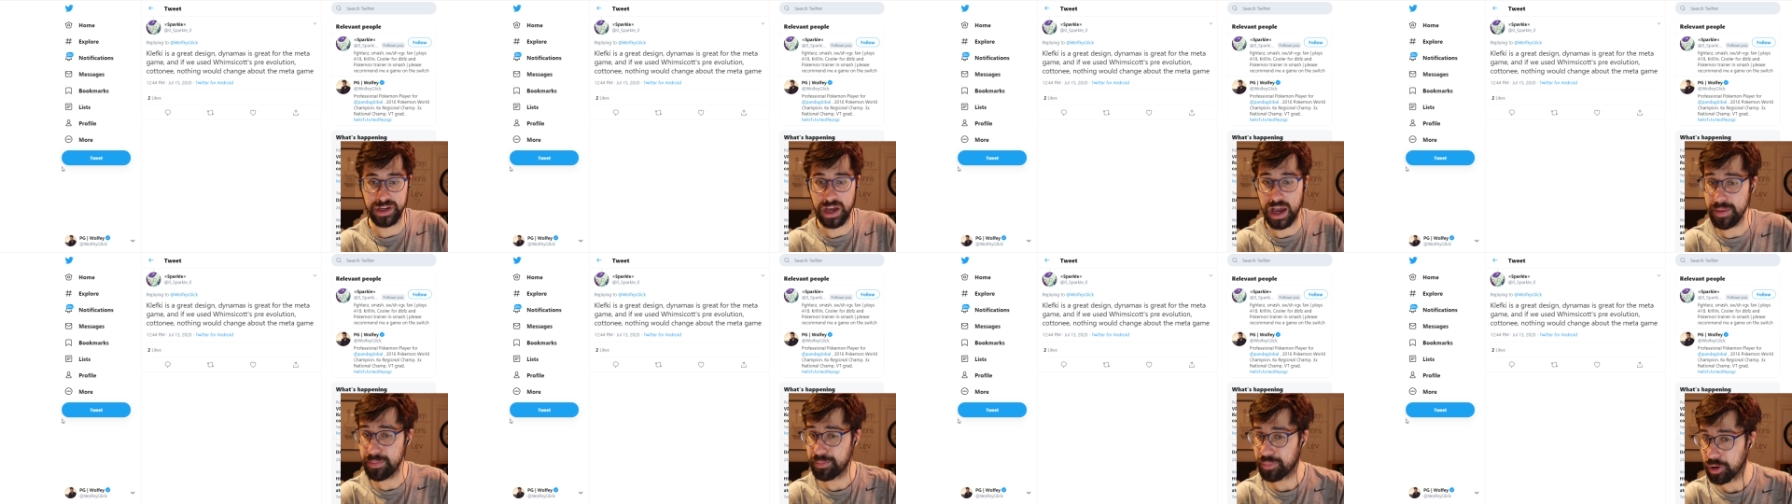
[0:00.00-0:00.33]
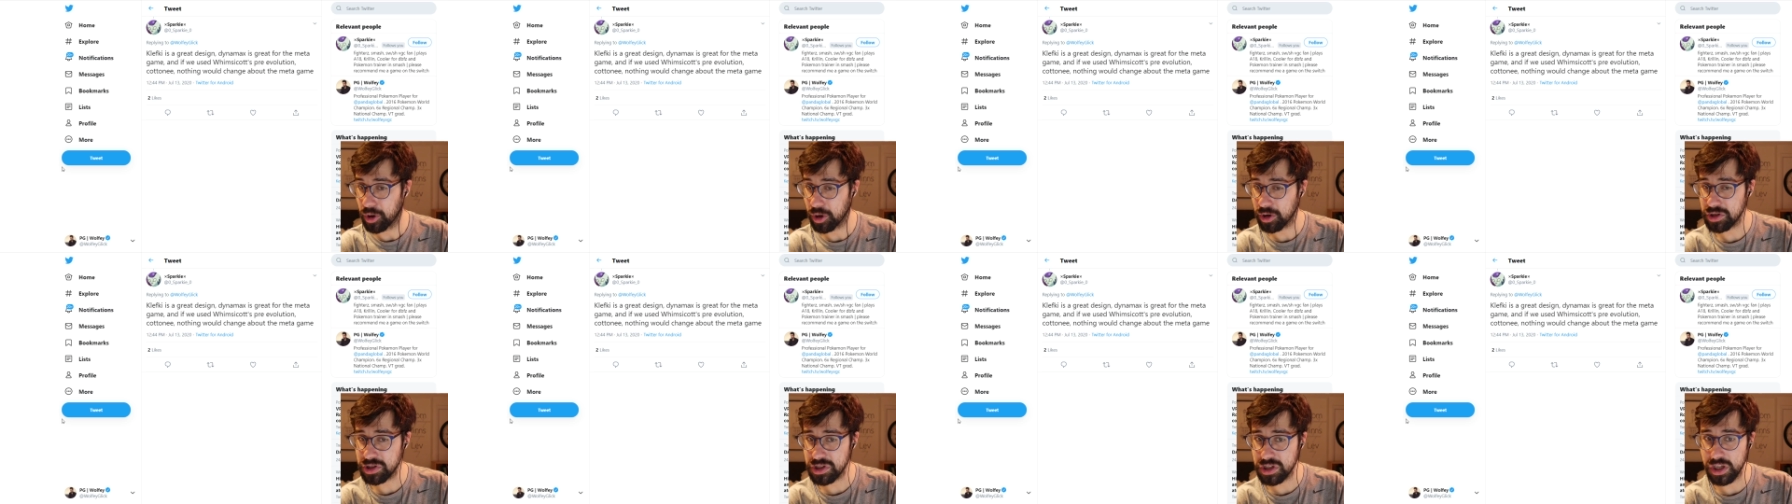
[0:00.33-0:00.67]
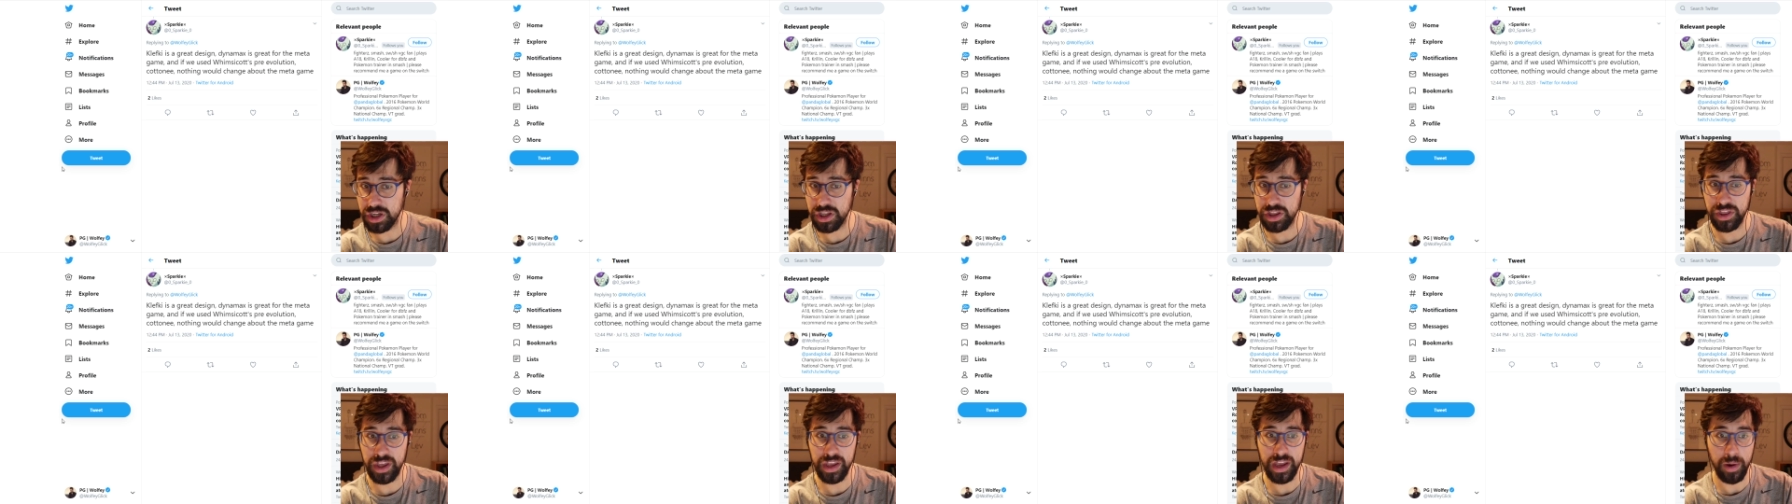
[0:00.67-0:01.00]
I
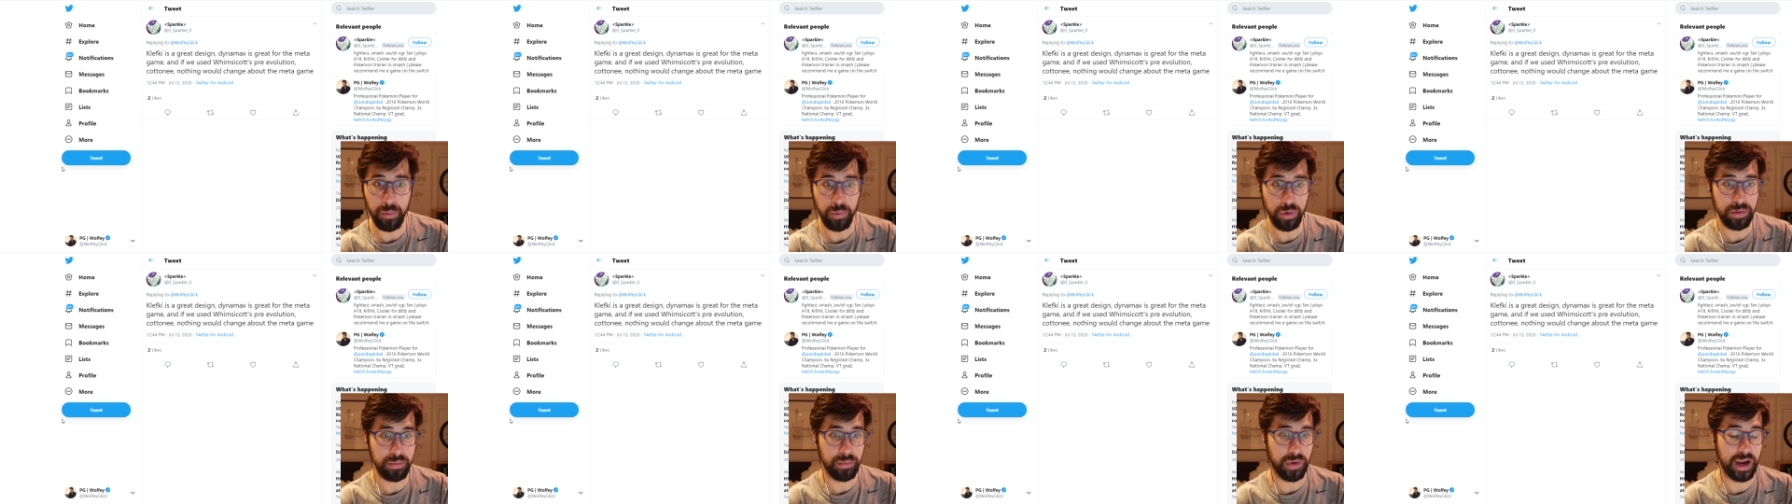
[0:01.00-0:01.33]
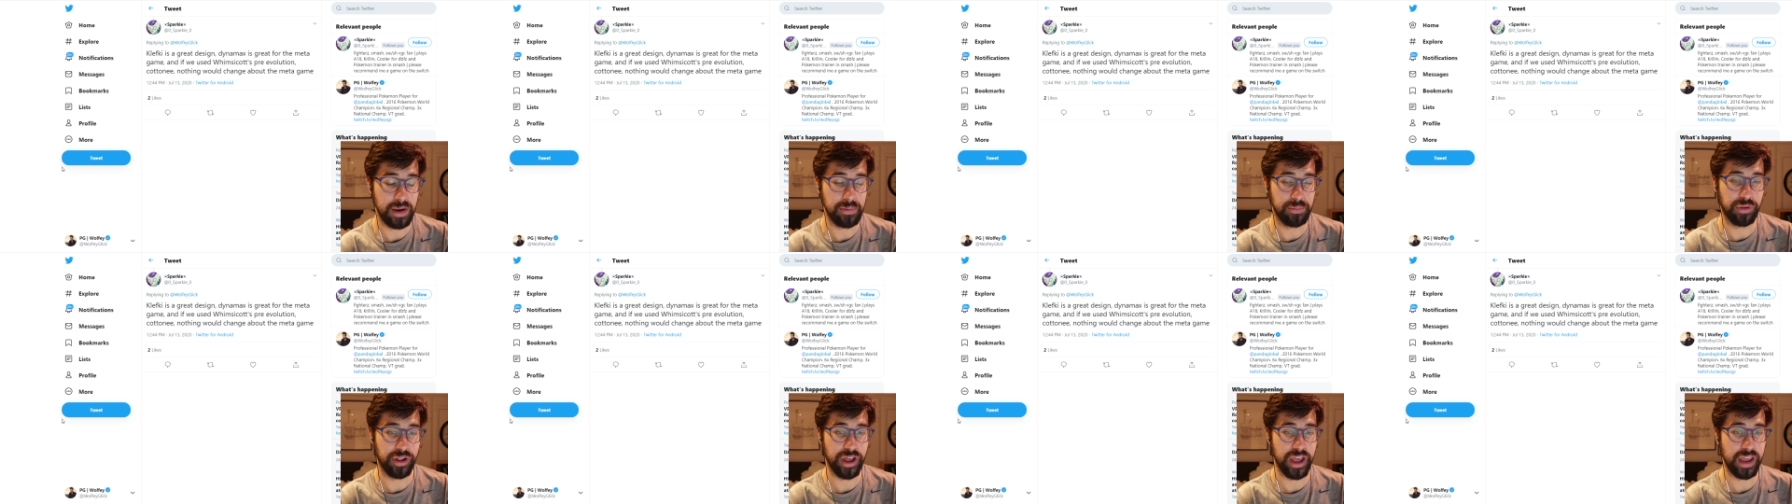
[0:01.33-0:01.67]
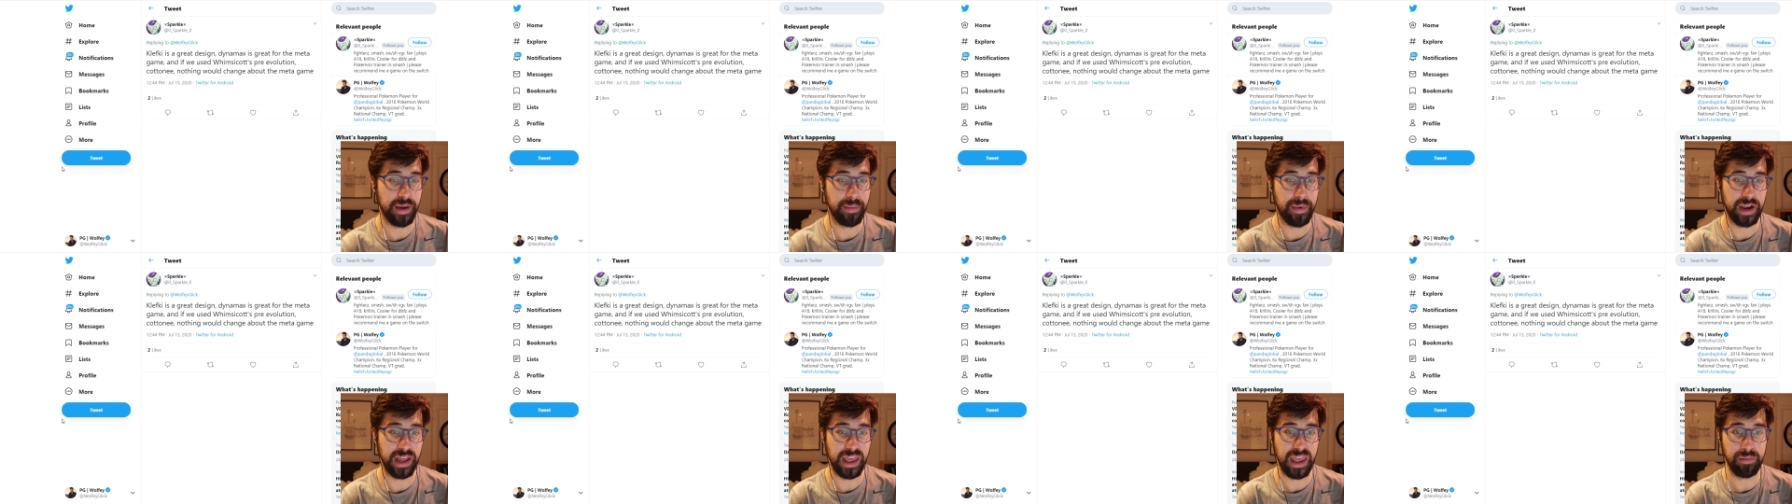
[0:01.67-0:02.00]
personally think I wouldn't mind playing a
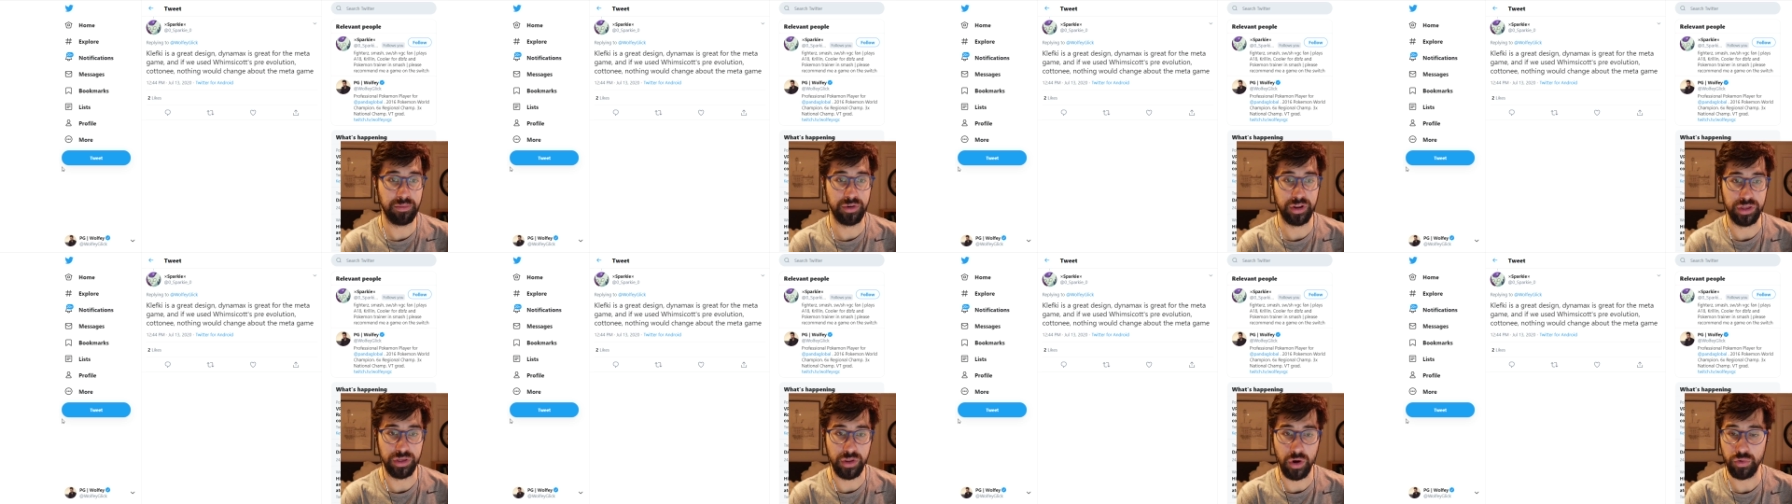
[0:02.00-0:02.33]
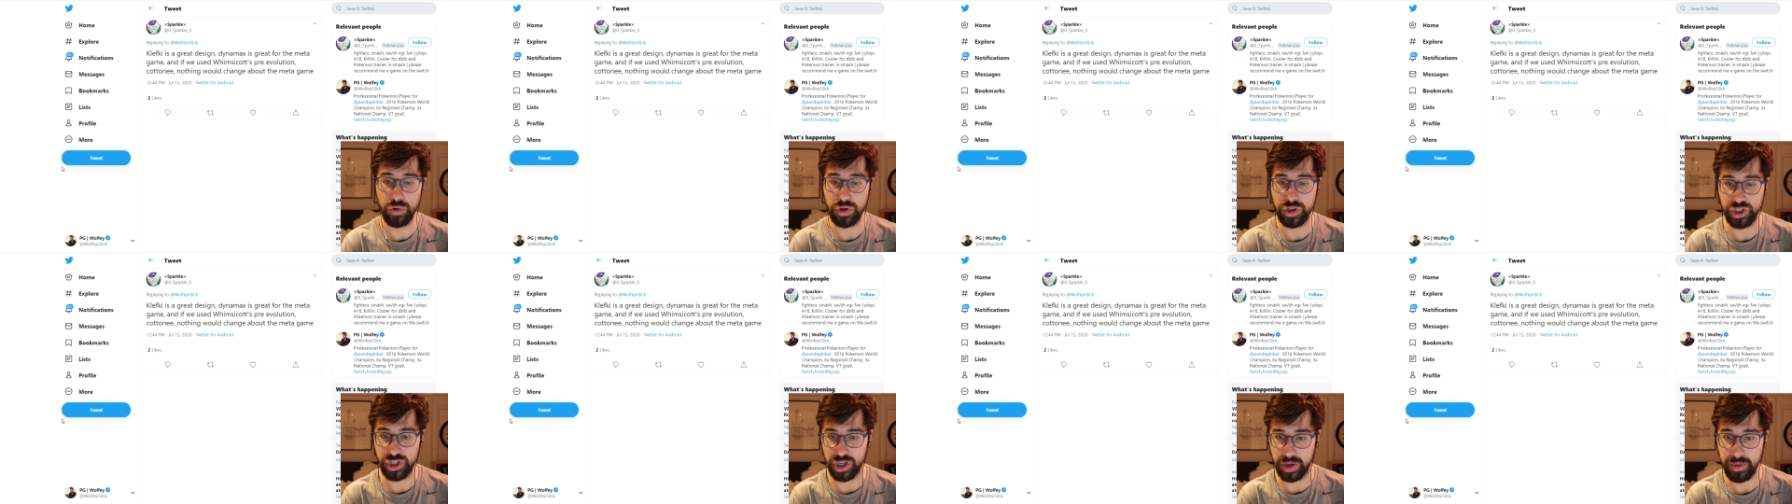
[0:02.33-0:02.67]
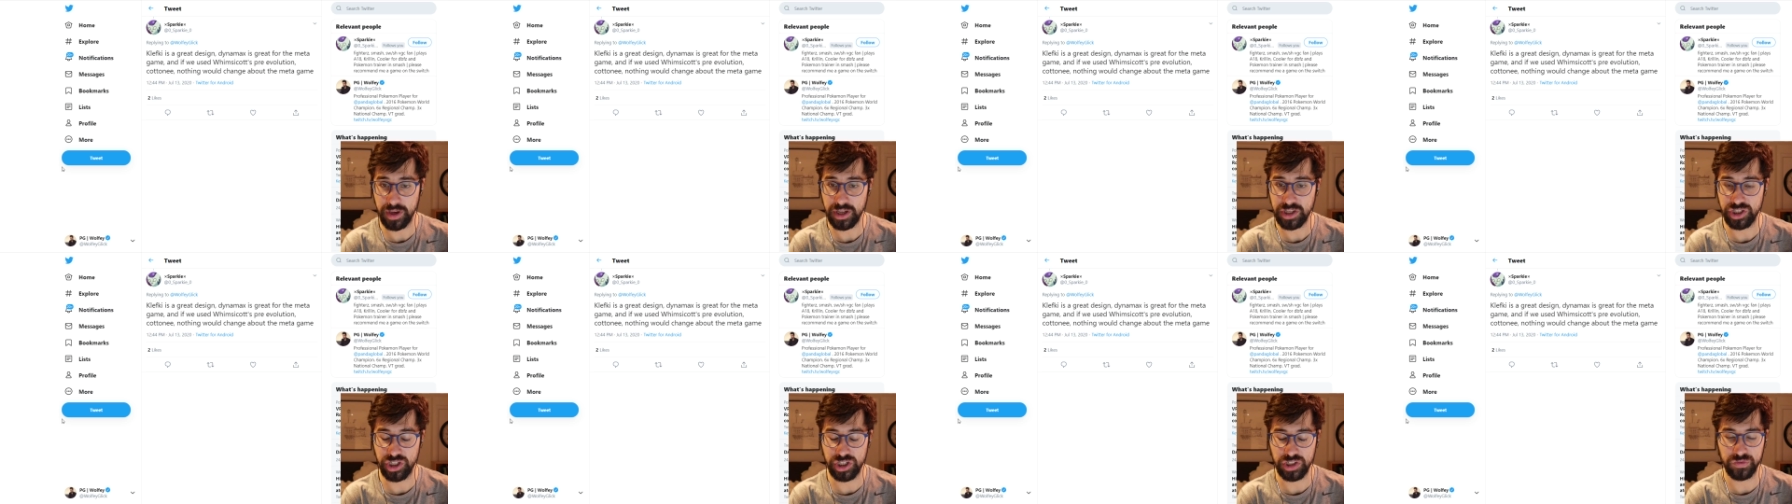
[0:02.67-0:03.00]
metagame with no
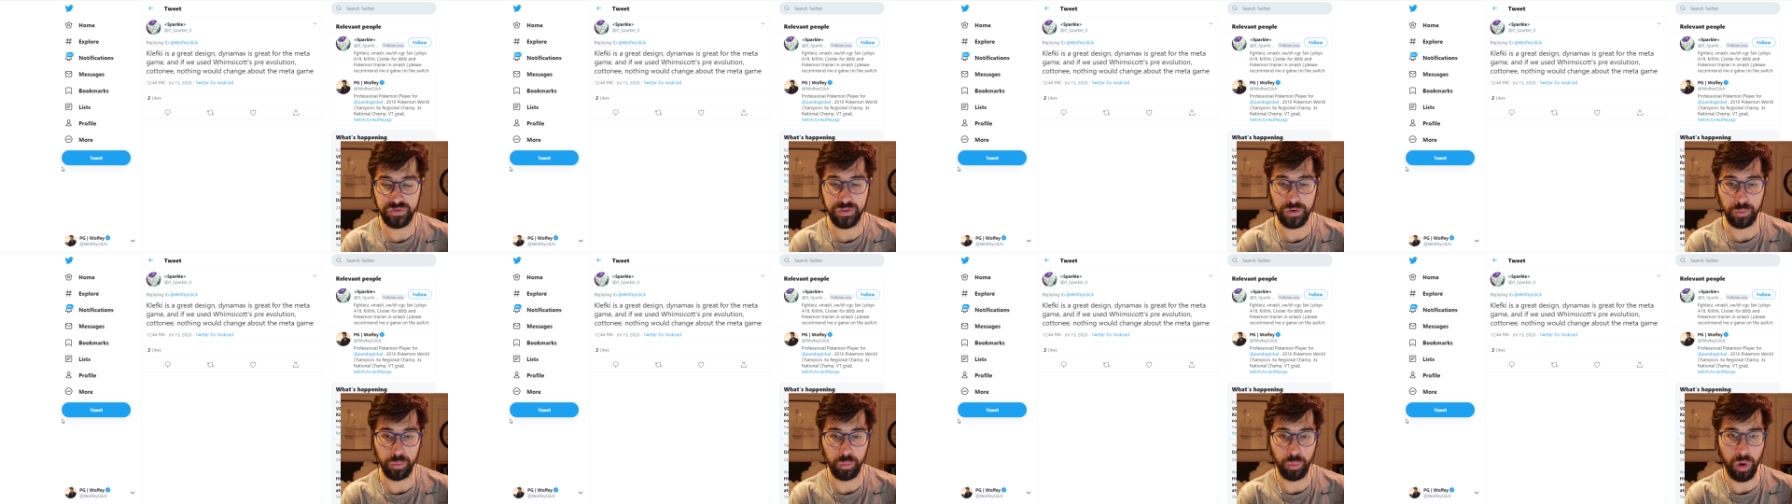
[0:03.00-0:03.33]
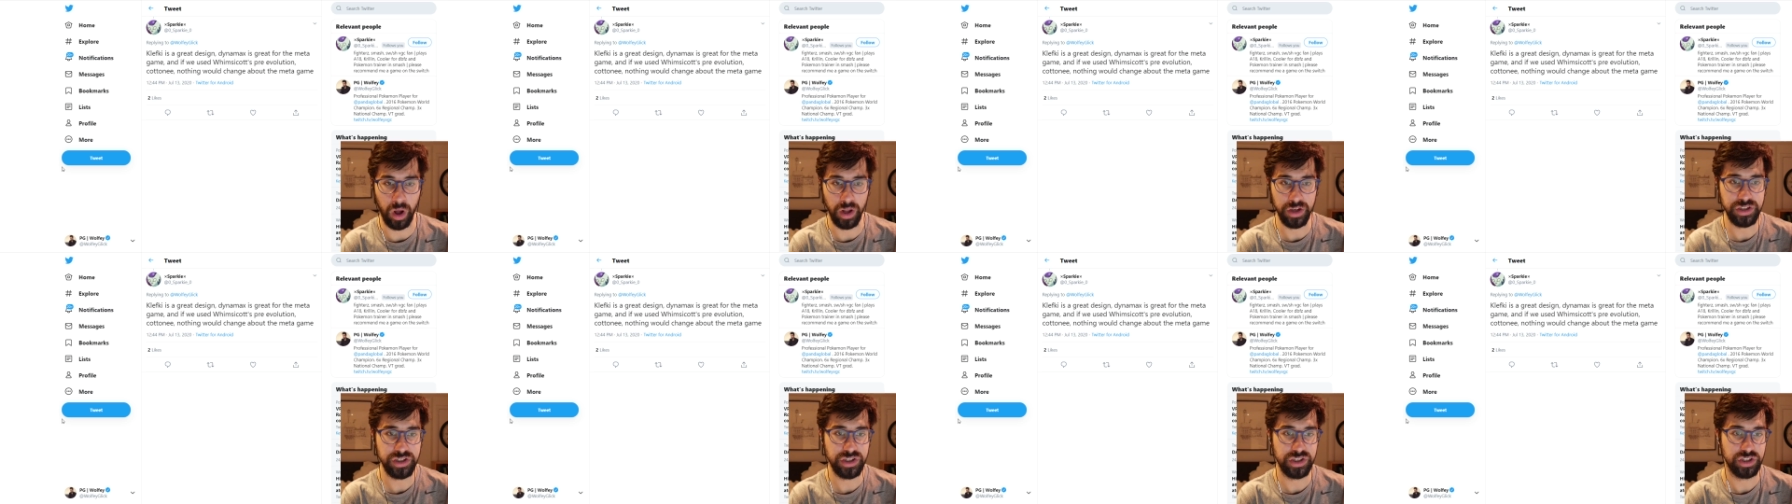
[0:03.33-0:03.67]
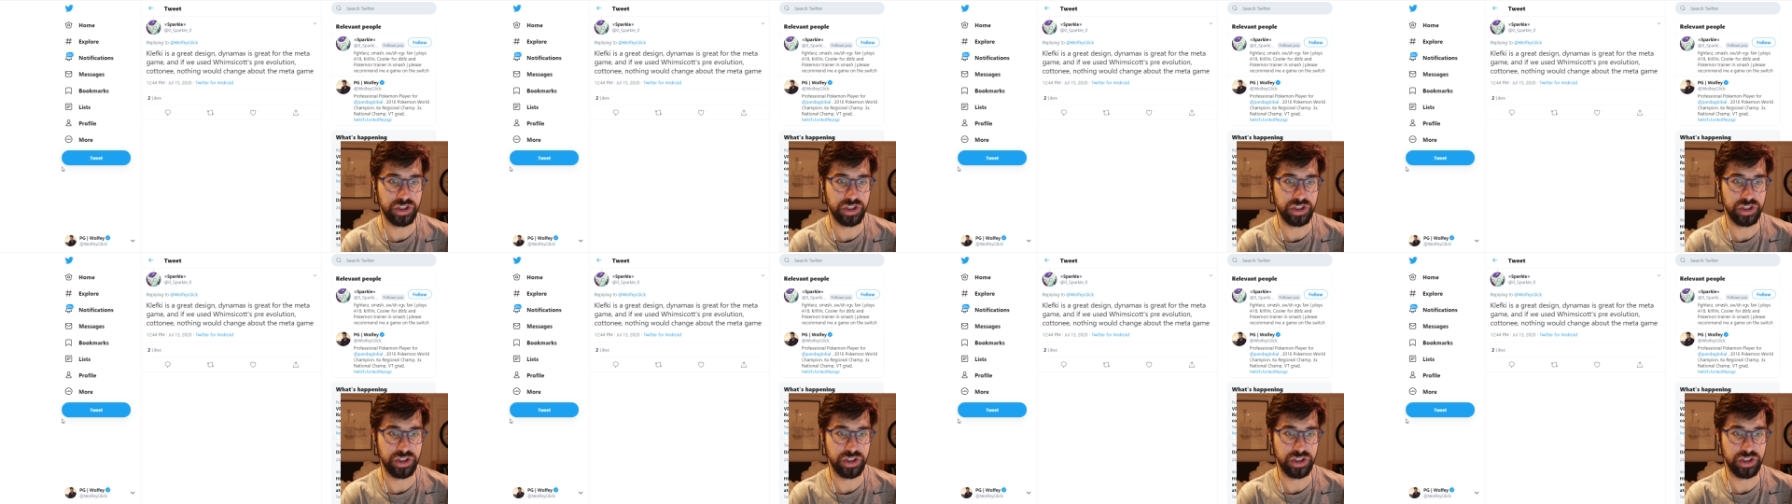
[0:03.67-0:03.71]
gimmicks just for once.